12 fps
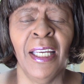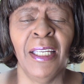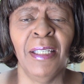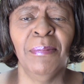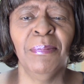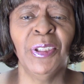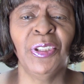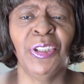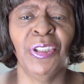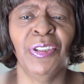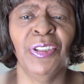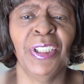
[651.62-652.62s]

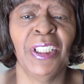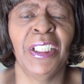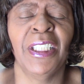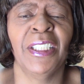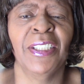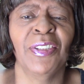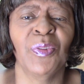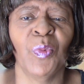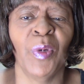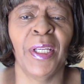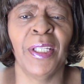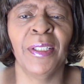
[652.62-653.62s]
Immaturity is
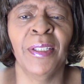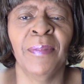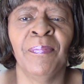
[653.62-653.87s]
when